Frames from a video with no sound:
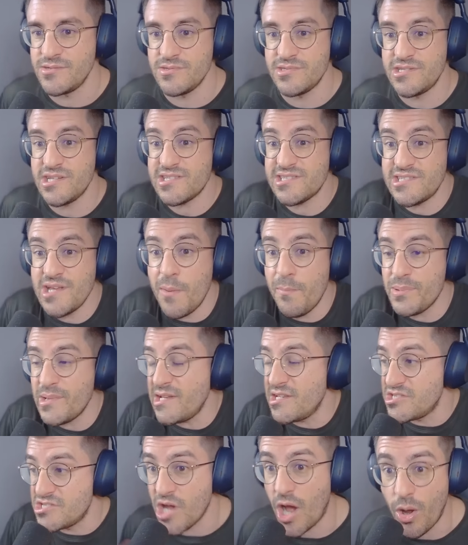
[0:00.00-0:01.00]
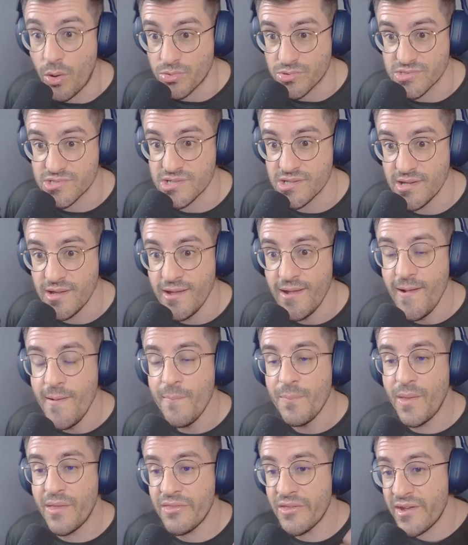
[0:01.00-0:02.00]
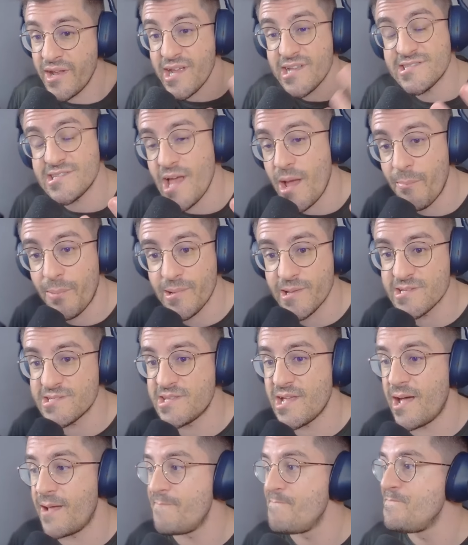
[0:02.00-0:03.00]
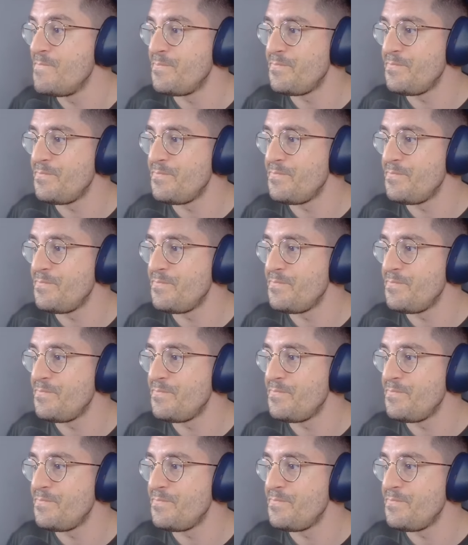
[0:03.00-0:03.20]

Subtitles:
You just simply don't. Another example is that,